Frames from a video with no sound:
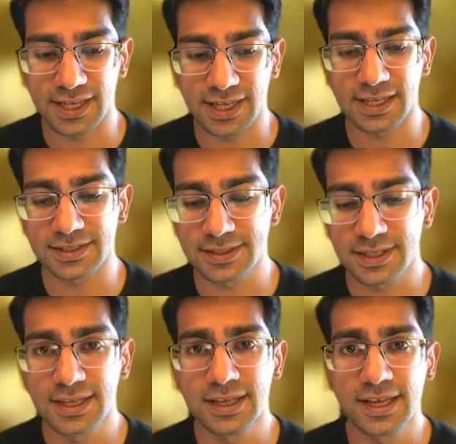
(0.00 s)
And
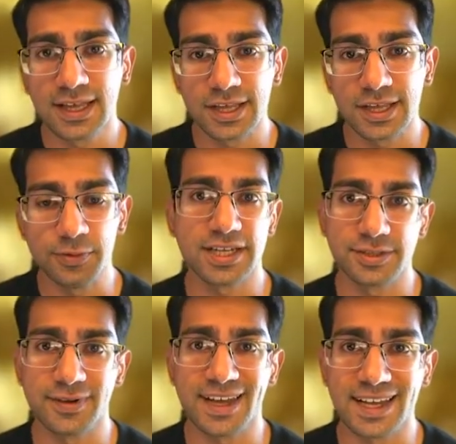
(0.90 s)
you get
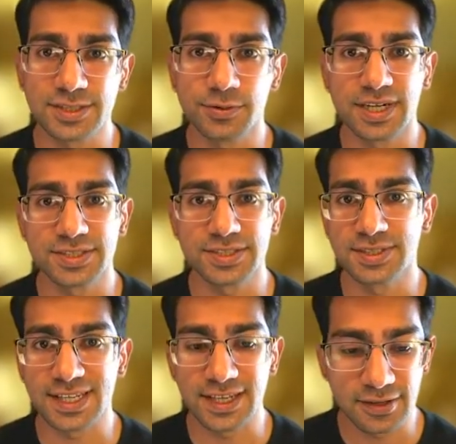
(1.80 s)
to ask
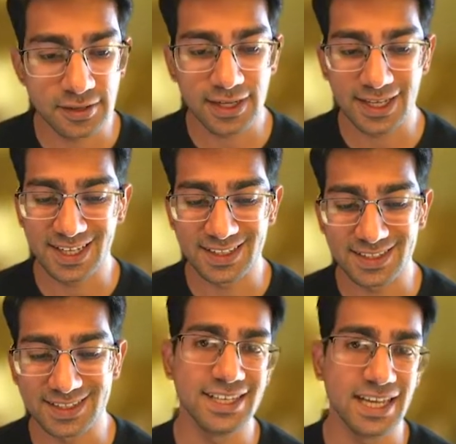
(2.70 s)
questions here and
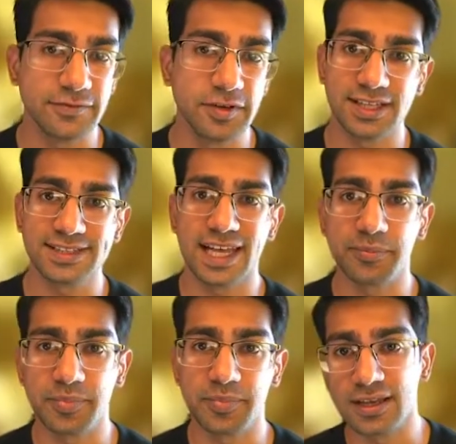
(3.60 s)
see everything that's
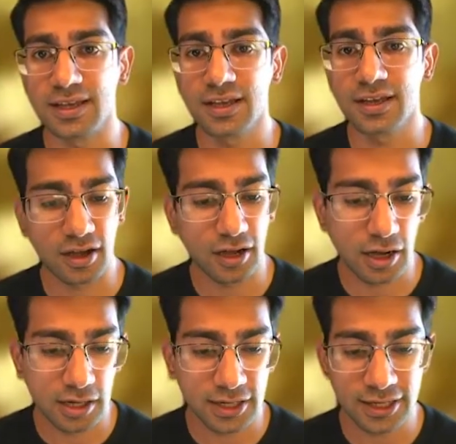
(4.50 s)
happening
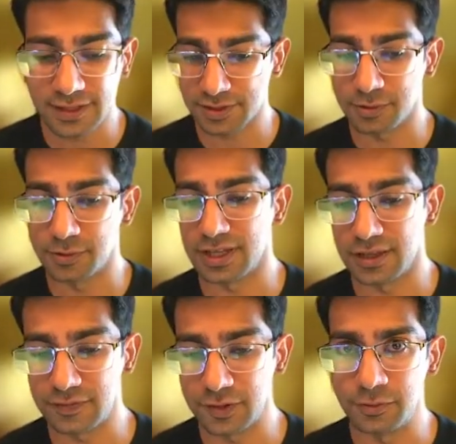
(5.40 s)
on Discord.
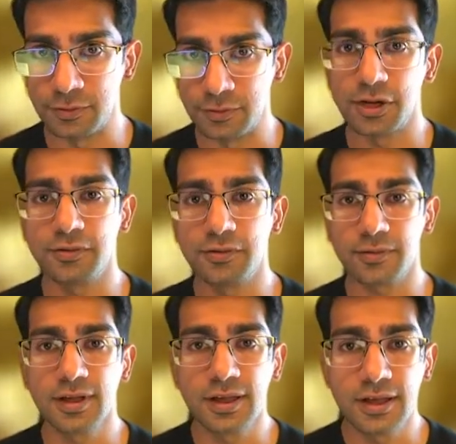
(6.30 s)
If you
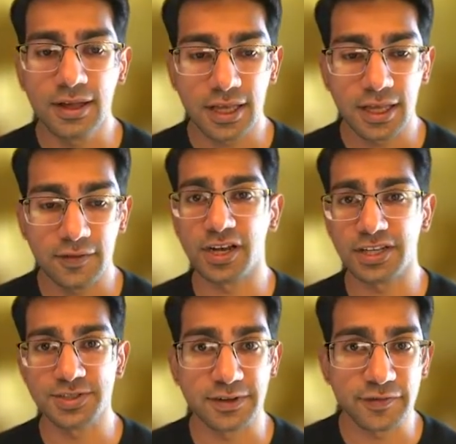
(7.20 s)
want
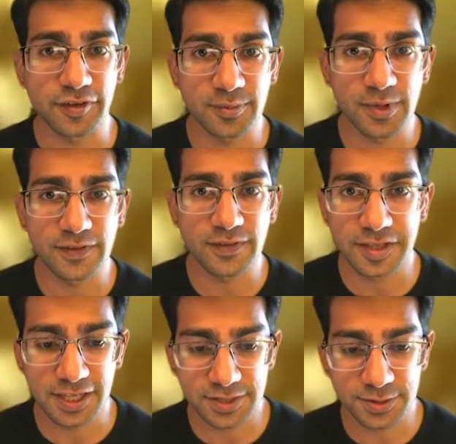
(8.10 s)
to just confirm if
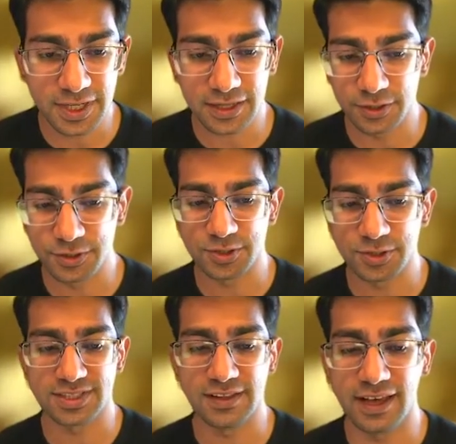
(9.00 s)
everything is right, you
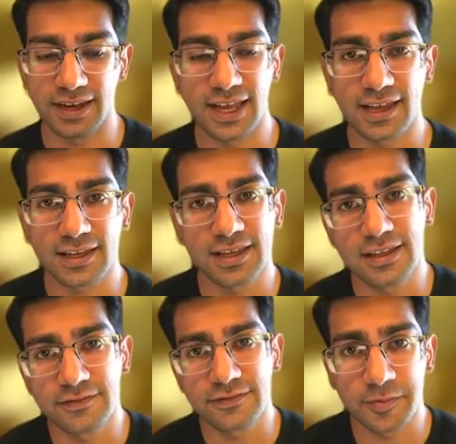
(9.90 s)
should see that hack
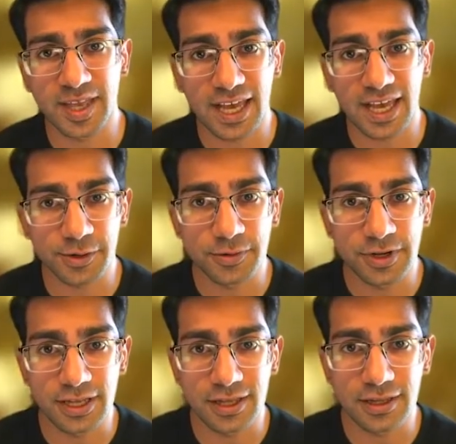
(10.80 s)
FEVM
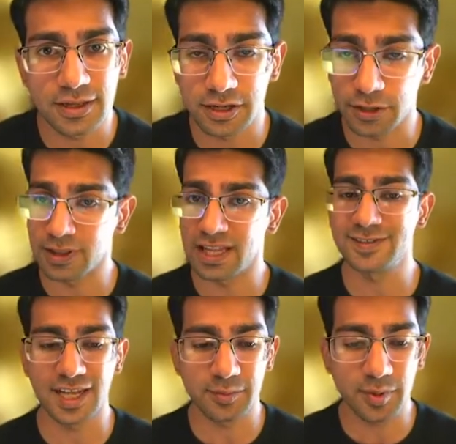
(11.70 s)
category on your left
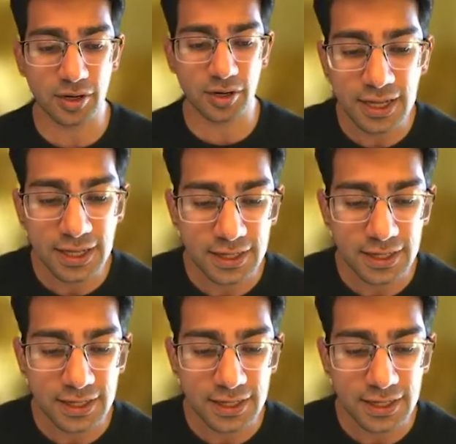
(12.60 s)
sidebar.